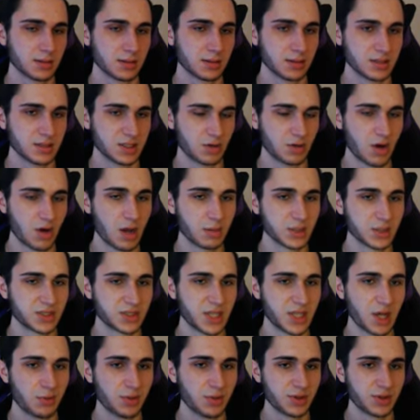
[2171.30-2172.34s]
So we're almost
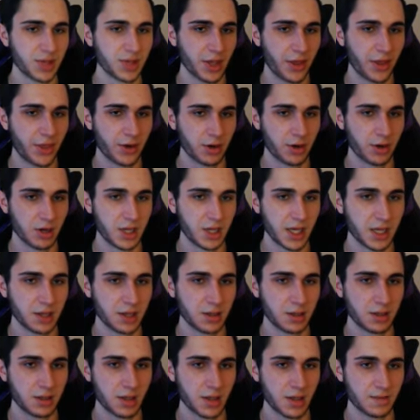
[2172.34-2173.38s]
done with the third hit
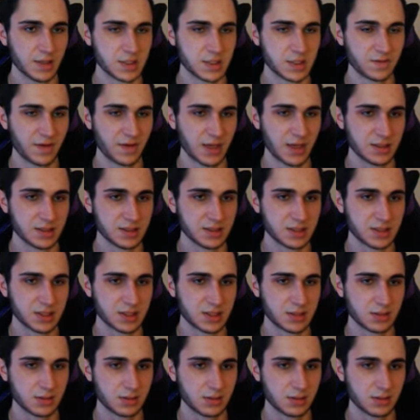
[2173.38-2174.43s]
of this
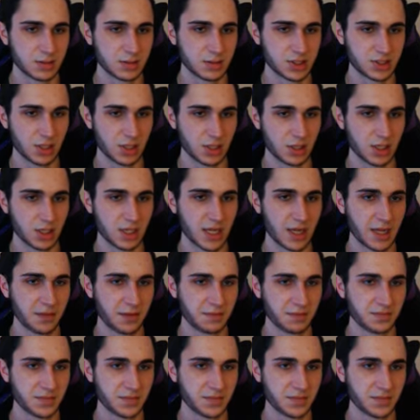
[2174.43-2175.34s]
phase. Just starting now.